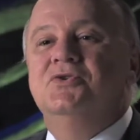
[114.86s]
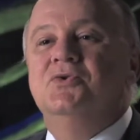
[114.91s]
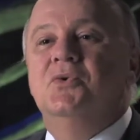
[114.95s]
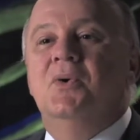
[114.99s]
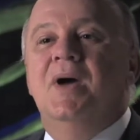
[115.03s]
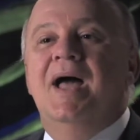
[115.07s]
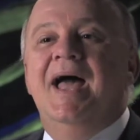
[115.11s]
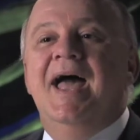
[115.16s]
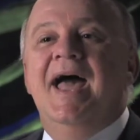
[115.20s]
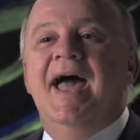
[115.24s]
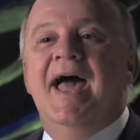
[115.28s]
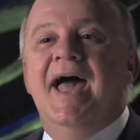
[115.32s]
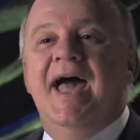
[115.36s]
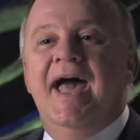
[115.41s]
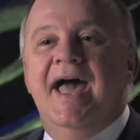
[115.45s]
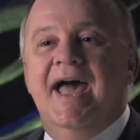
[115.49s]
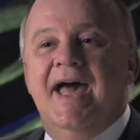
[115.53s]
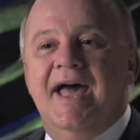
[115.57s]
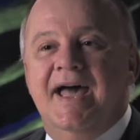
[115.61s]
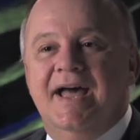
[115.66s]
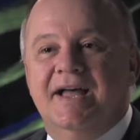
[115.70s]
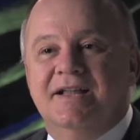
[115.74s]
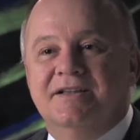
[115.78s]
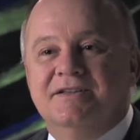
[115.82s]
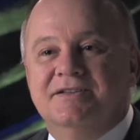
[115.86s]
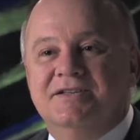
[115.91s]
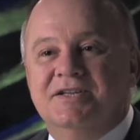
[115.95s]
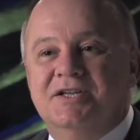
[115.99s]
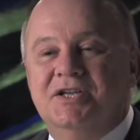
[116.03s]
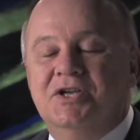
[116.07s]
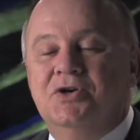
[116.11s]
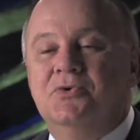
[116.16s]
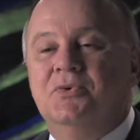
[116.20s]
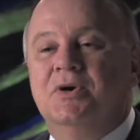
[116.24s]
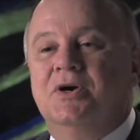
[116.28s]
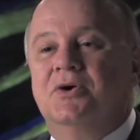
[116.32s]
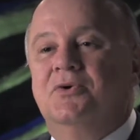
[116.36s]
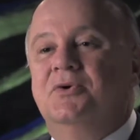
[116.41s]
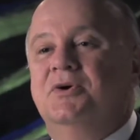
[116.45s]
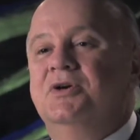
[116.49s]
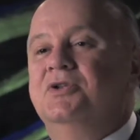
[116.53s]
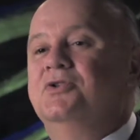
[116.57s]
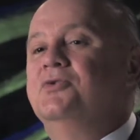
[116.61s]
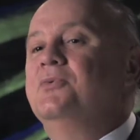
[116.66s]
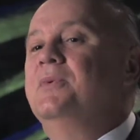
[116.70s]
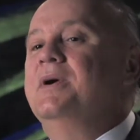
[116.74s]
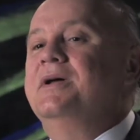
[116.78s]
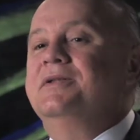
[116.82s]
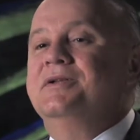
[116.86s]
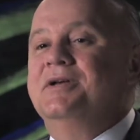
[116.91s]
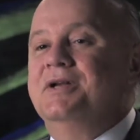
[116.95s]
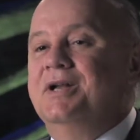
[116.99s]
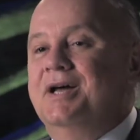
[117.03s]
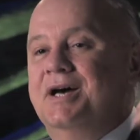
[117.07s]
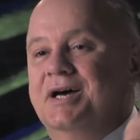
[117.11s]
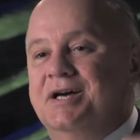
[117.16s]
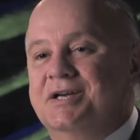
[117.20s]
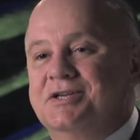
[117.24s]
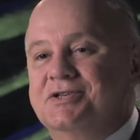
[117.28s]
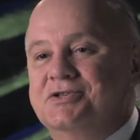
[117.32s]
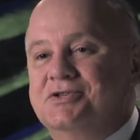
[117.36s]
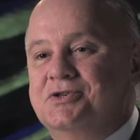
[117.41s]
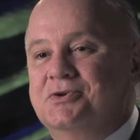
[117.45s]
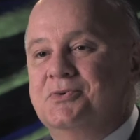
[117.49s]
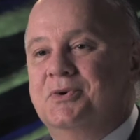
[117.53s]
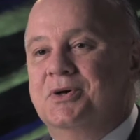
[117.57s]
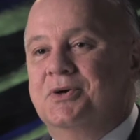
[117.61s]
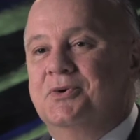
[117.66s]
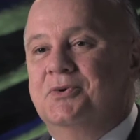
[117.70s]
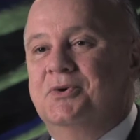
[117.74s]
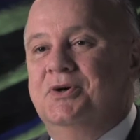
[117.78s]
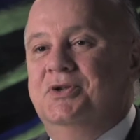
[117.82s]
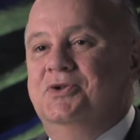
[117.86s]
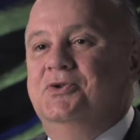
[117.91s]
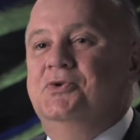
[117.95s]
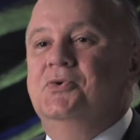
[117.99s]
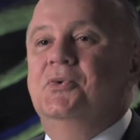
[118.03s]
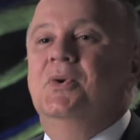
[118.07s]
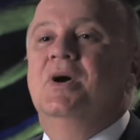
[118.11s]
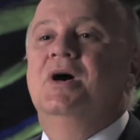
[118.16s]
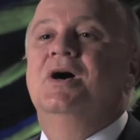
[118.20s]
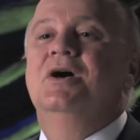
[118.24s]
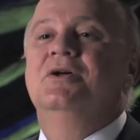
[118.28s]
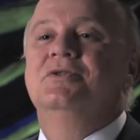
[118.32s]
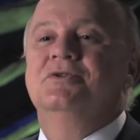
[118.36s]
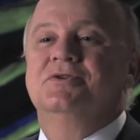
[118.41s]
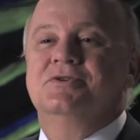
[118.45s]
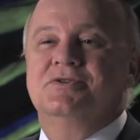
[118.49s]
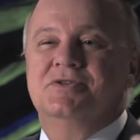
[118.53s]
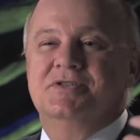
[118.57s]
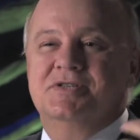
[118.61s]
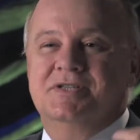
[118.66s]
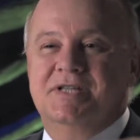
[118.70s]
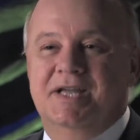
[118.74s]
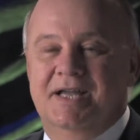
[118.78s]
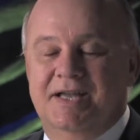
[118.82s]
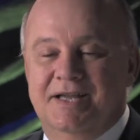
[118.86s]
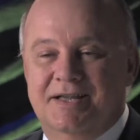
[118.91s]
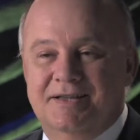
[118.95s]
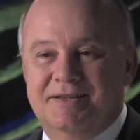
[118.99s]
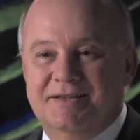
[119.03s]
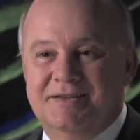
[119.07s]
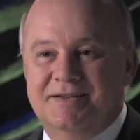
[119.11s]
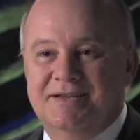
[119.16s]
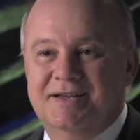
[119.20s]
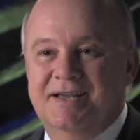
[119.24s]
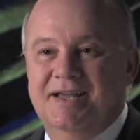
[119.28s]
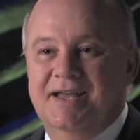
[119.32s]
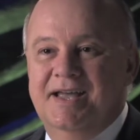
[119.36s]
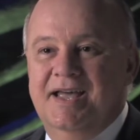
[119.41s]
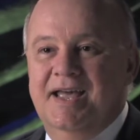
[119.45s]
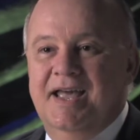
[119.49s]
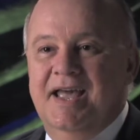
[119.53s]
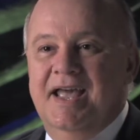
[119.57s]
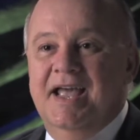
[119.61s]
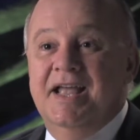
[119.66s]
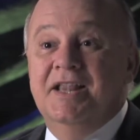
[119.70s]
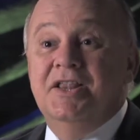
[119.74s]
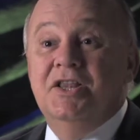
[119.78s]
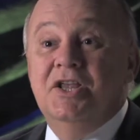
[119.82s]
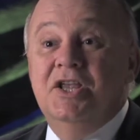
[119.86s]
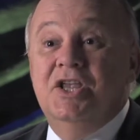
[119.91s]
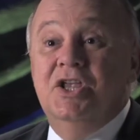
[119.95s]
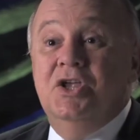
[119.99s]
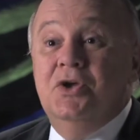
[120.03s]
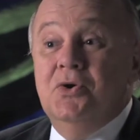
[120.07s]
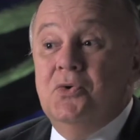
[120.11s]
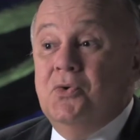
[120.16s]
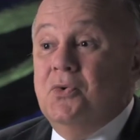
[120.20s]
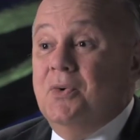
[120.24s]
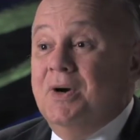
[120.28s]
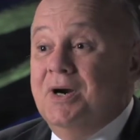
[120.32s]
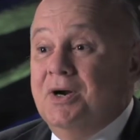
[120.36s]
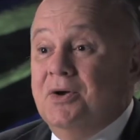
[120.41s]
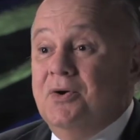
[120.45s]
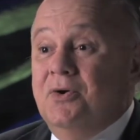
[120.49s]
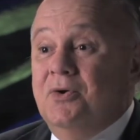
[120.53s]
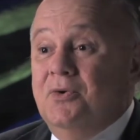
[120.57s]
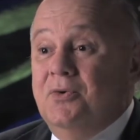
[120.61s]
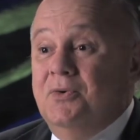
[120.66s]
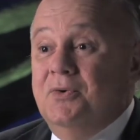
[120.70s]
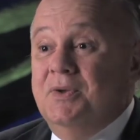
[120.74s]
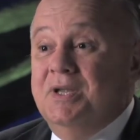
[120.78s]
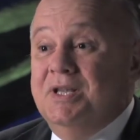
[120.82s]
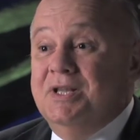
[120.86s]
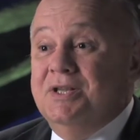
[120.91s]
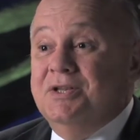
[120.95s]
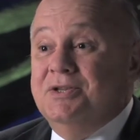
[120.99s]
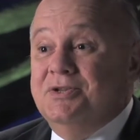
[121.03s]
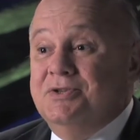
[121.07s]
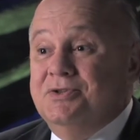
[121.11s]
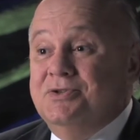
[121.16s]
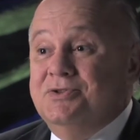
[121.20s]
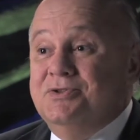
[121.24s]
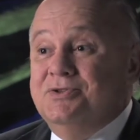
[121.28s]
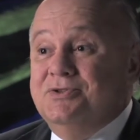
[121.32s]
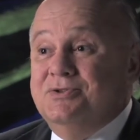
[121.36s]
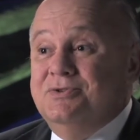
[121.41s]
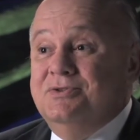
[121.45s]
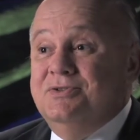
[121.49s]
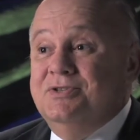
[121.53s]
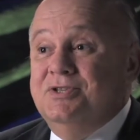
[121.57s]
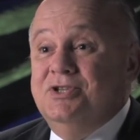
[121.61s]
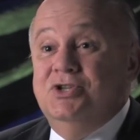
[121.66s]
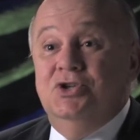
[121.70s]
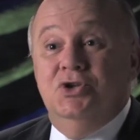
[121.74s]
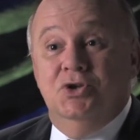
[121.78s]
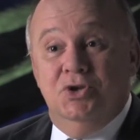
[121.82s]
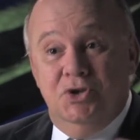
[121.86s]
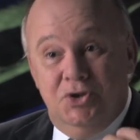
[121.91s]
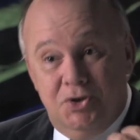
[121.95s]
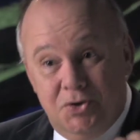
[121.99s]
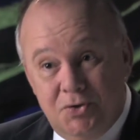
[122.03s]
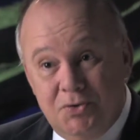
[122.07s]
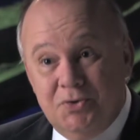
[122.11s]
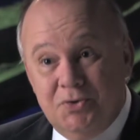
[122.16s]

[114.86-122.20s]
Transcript: to add, you are going to analyze, you are going to understand, and you are going, you